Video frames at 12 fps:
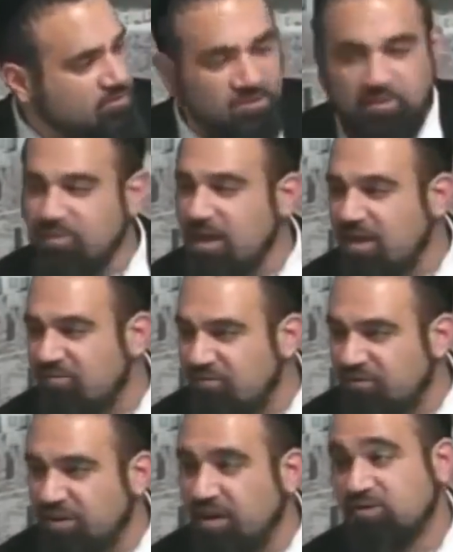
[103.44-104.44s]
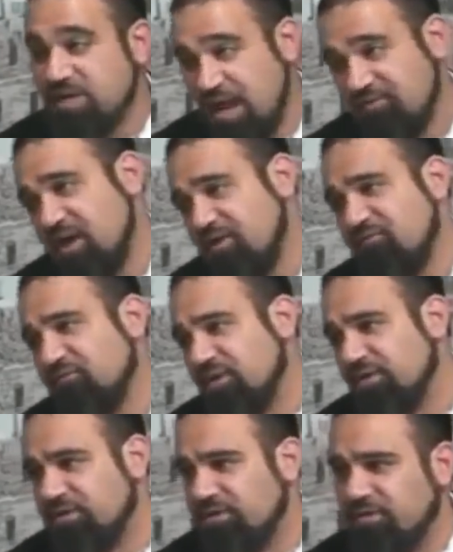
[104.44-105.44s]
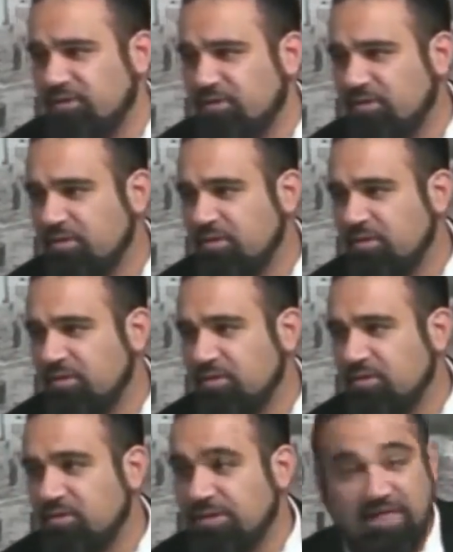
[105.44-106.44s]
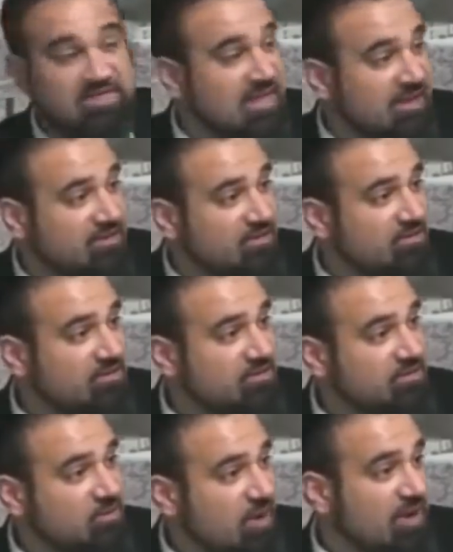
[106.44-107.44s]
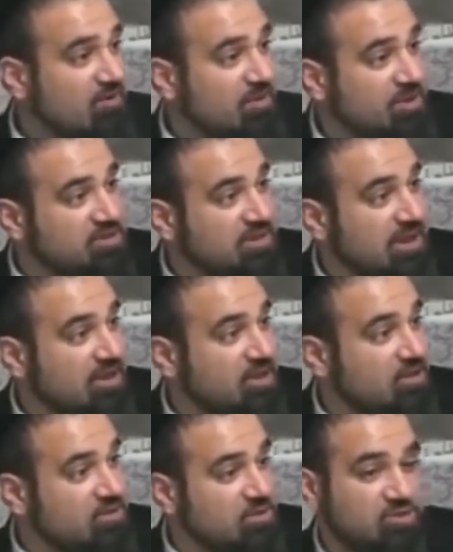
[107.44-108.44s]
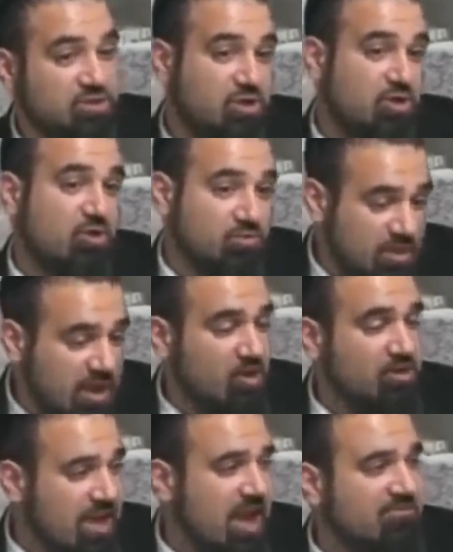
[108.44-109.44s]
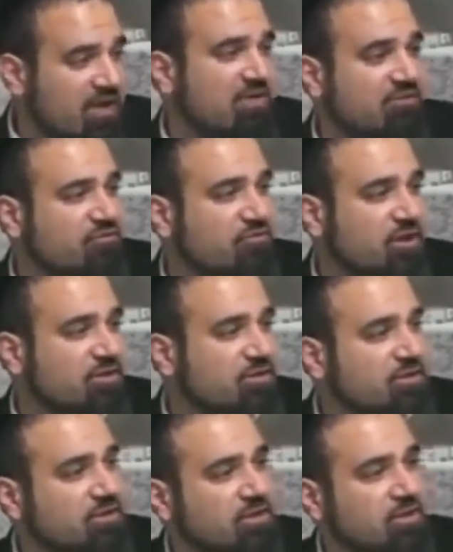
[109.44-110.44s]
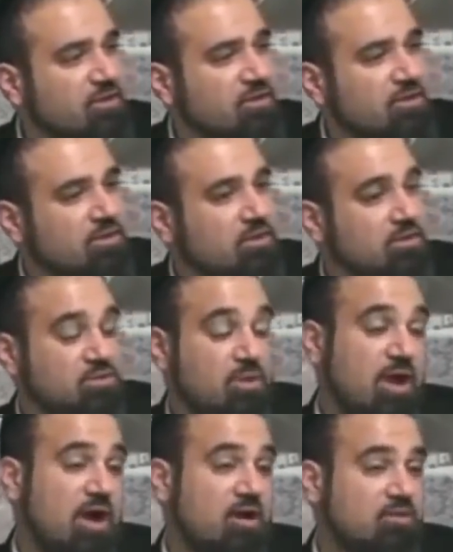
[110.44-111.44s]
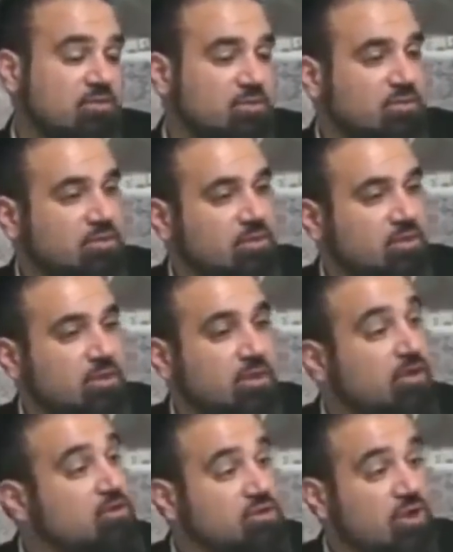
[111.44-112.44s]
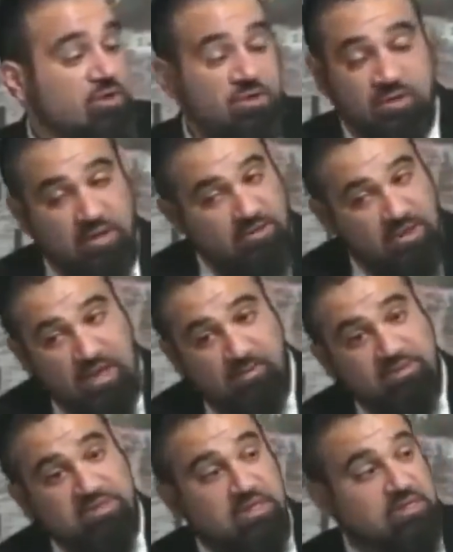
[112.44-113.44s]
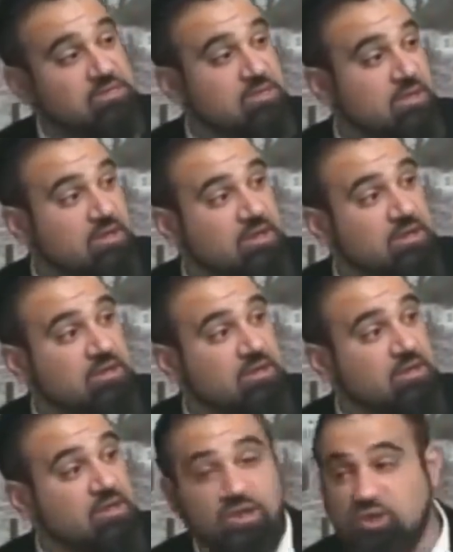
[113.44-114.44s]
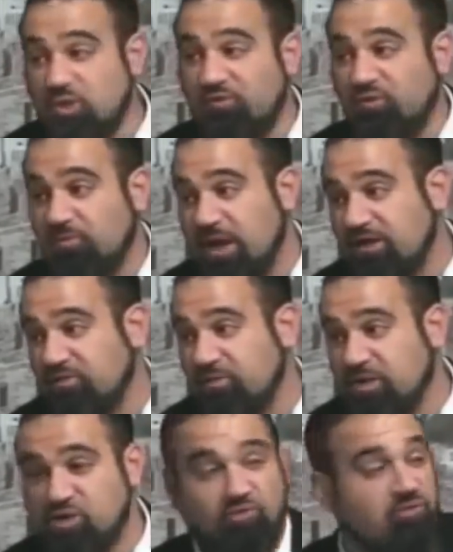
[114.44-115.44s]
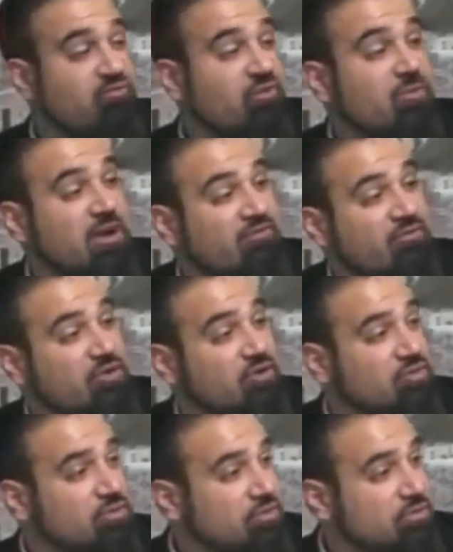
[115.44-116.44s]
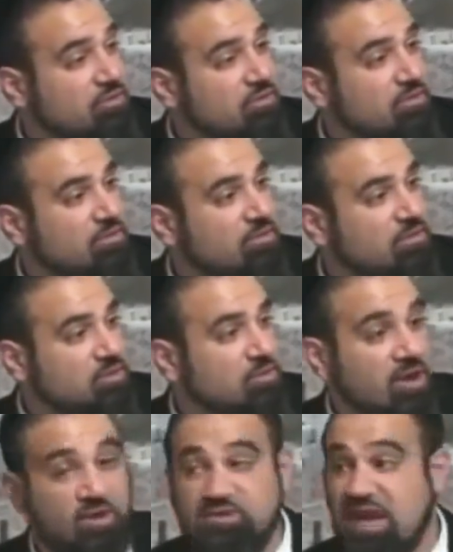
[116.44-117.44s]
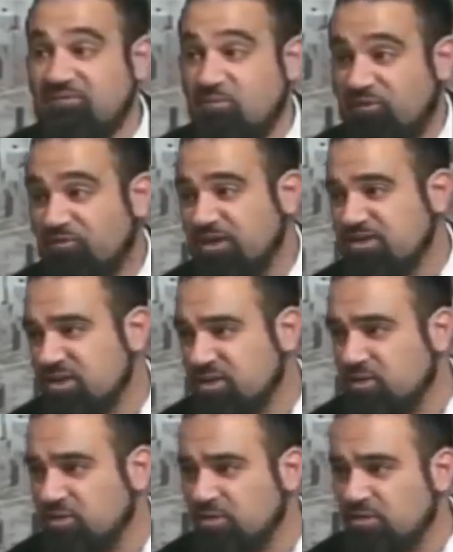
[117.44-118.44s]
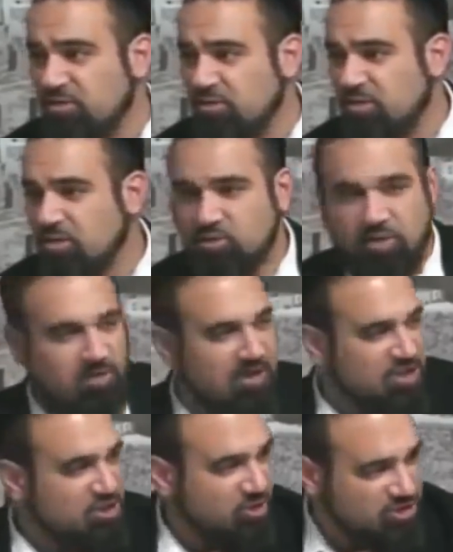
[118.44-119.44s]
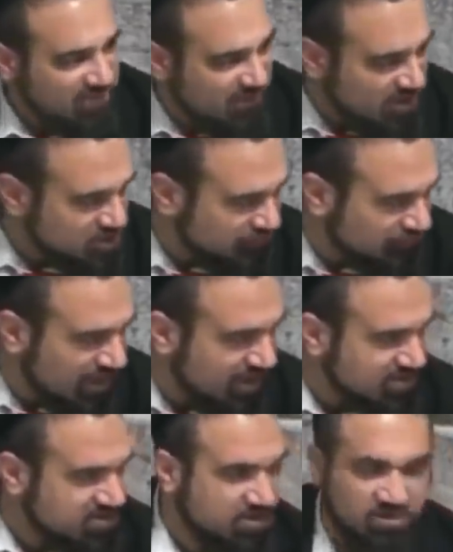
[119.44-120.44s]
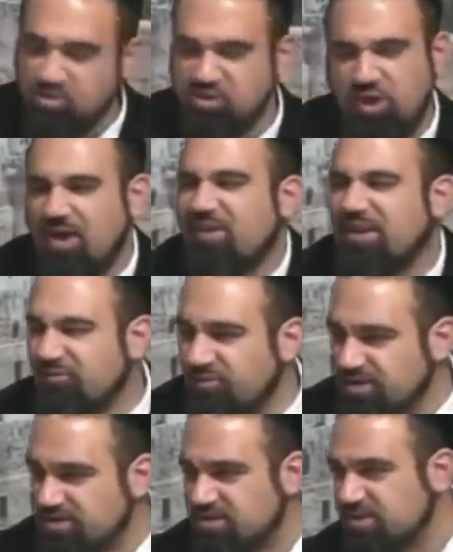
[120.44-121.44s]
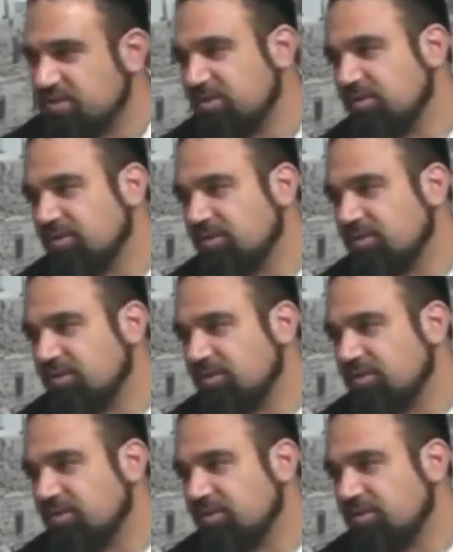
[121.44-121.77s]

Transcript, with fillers: We what do you mean half a friend? He goes, Abba, half a friend. That's it? What, everybody doesn't like you? He goes, no, no, no. I only have a half a friend. He goes, wow. He goes, no. Abba says, uh, you shouldn't feel bad for me. You should feel bad for you. He goes, why? Because I have more friends than you. Because, wait a I just told you I have a hundred friends. goes, you don't have any friends.